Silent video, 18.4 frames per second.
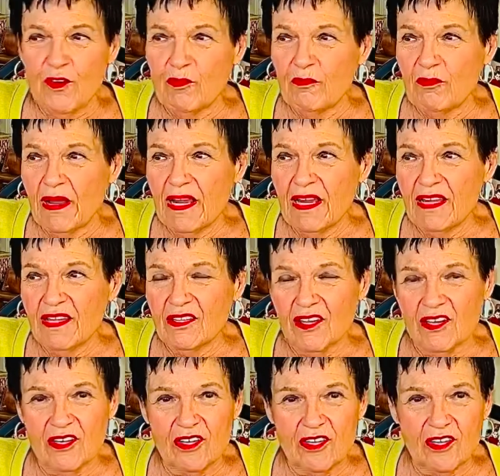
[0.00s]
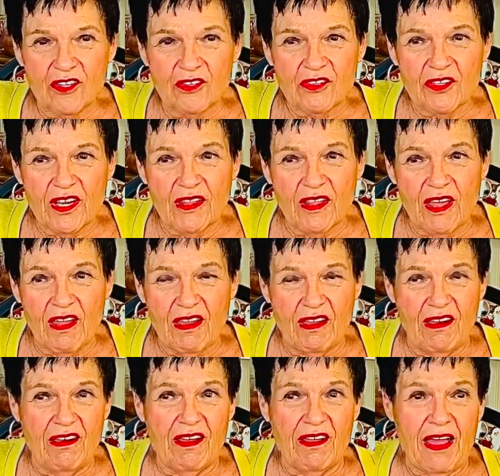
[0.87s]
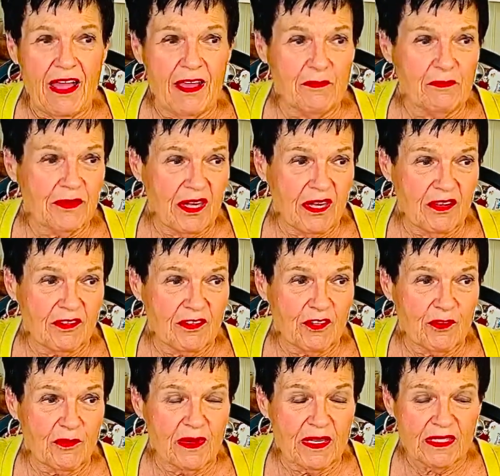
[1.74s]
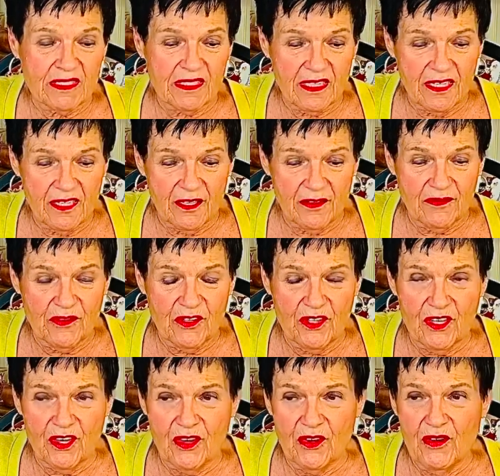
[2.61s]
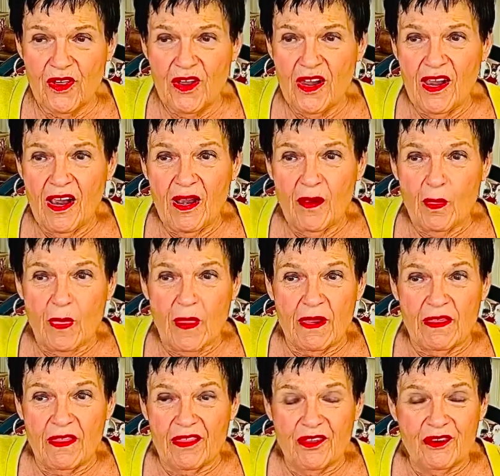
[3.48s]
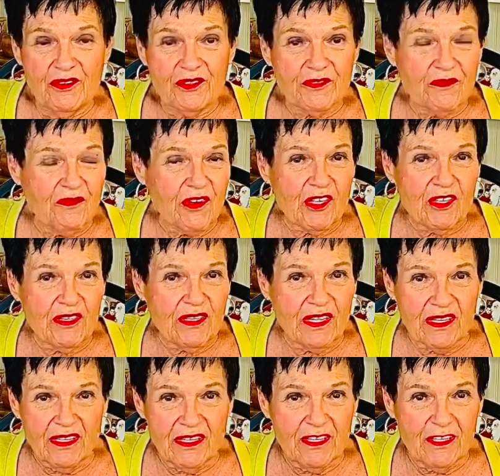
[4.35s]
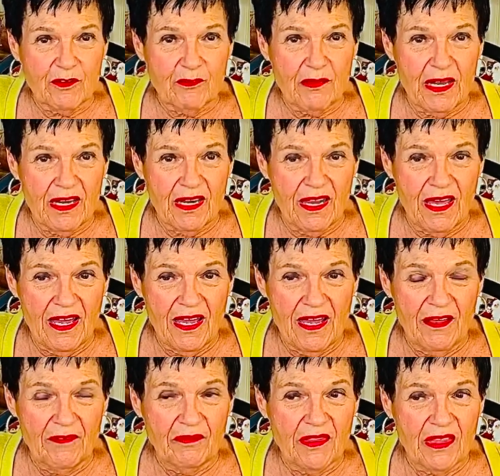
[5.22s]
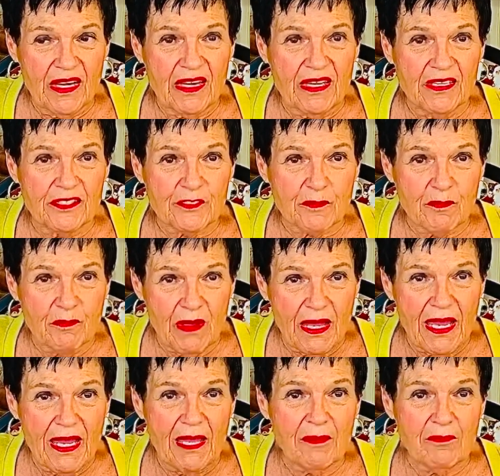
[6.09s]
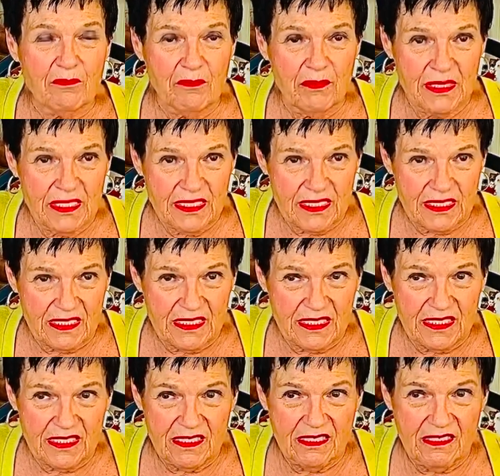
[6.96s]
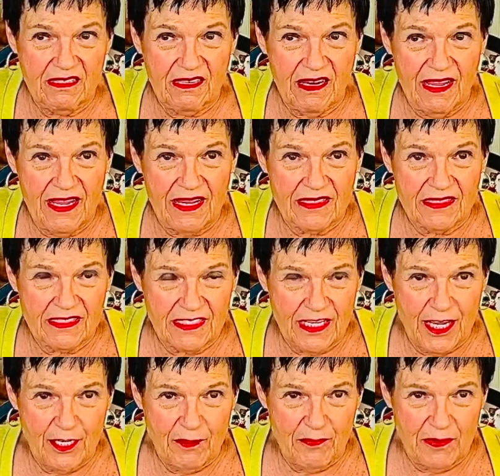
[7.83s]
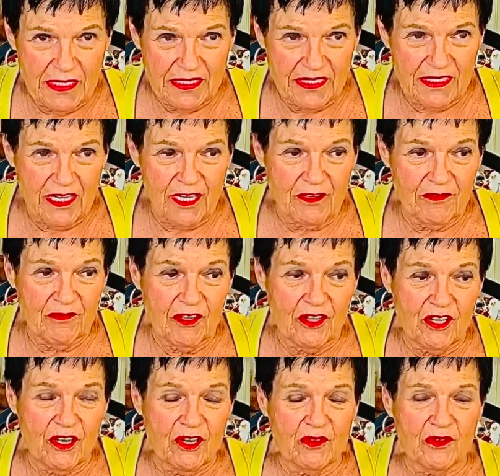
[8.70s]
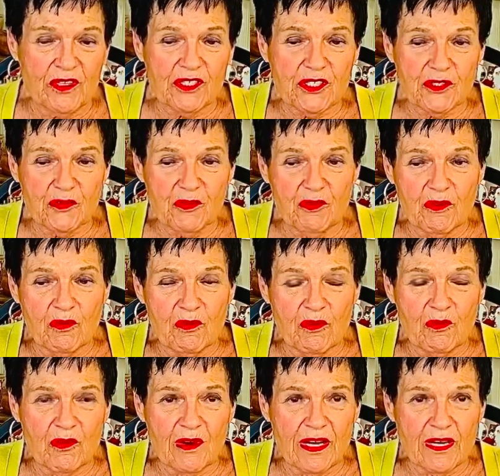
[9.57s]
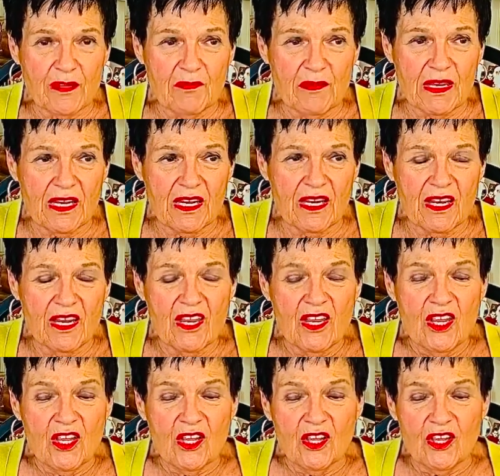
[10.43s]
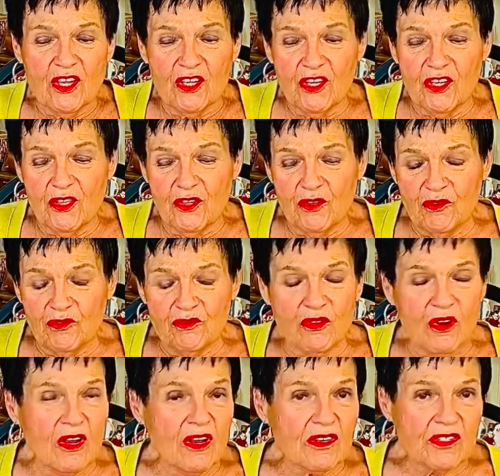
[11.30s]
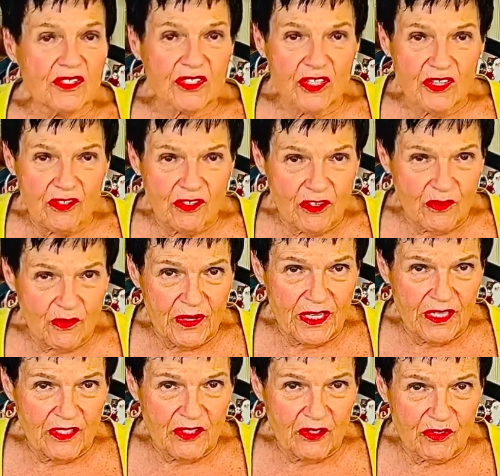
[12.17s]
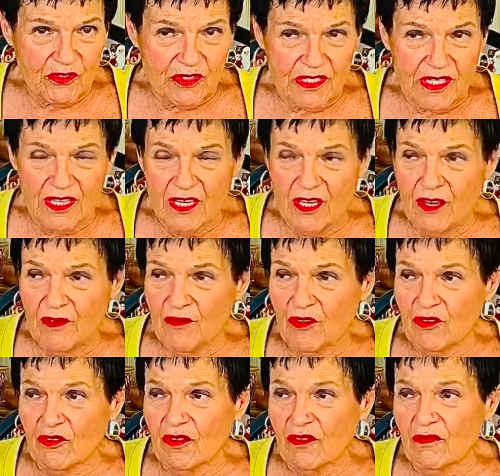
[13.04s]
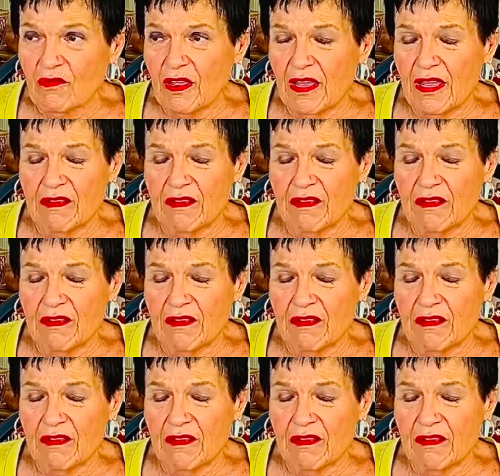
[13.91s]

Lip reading: By and large, I'm talking to myself, there's very little in my life that is my business outside myself. This is where we recommend you draw a circle around yourself, or